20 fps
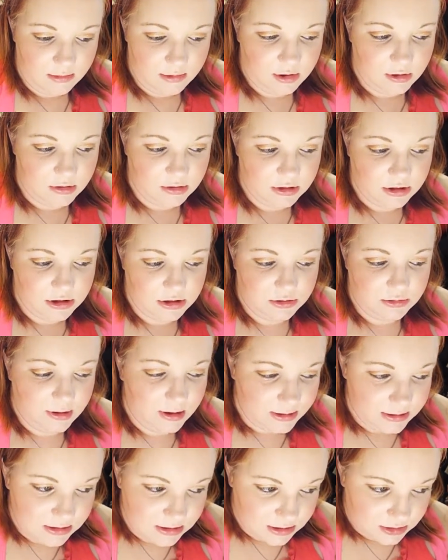I'm going to
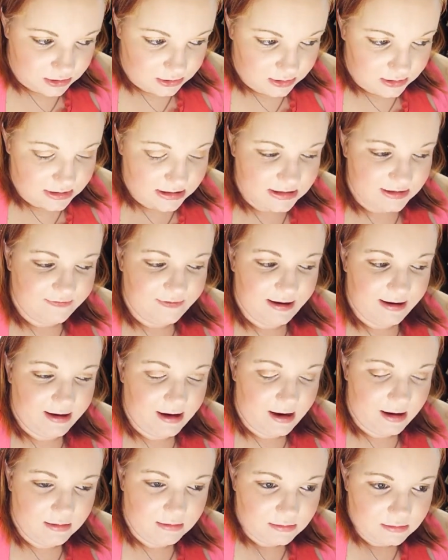unscrew it if I
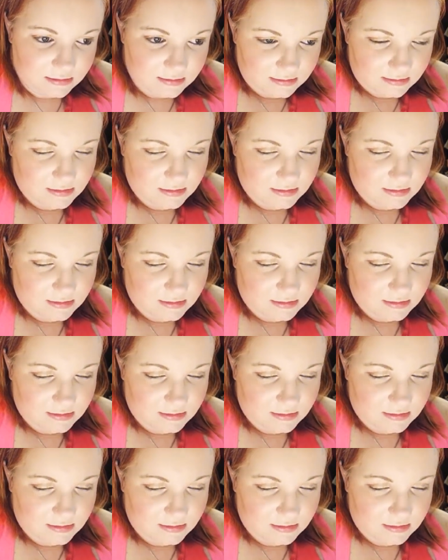can.